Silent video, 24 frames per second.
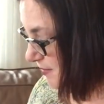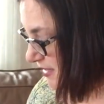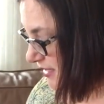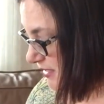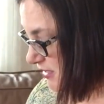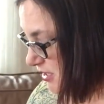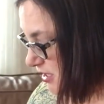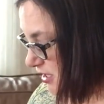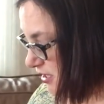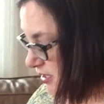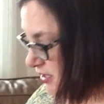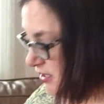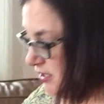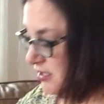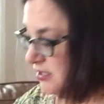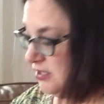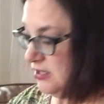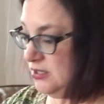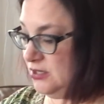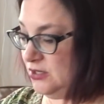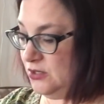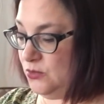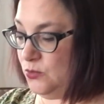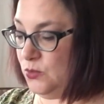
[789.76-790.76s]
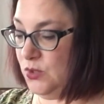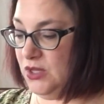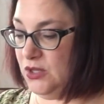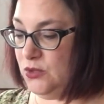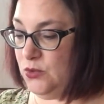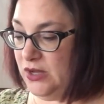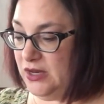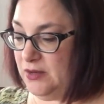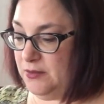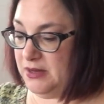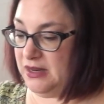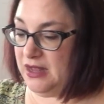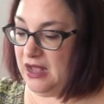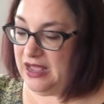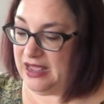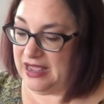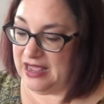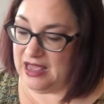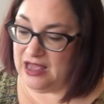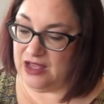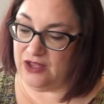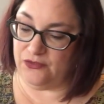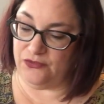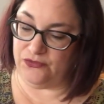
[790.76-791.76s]
a bit. Well, quite a bit.
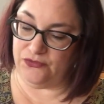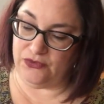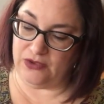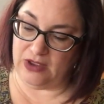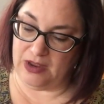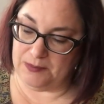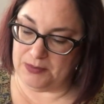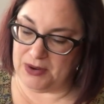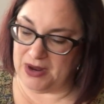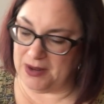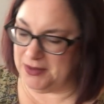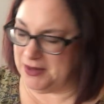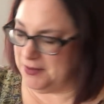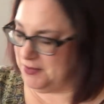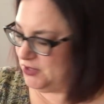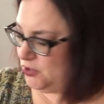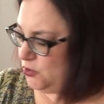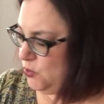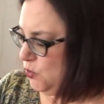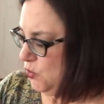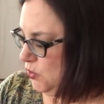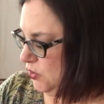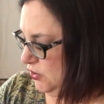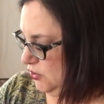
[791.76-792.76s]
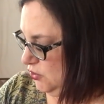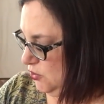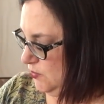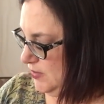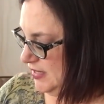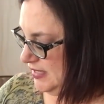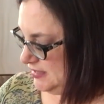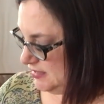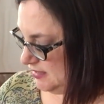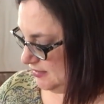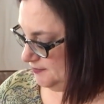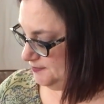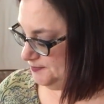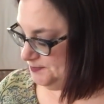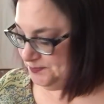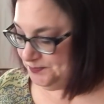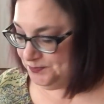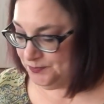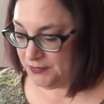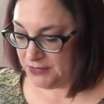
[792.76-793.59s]
I'm probably about a quarter of the way done.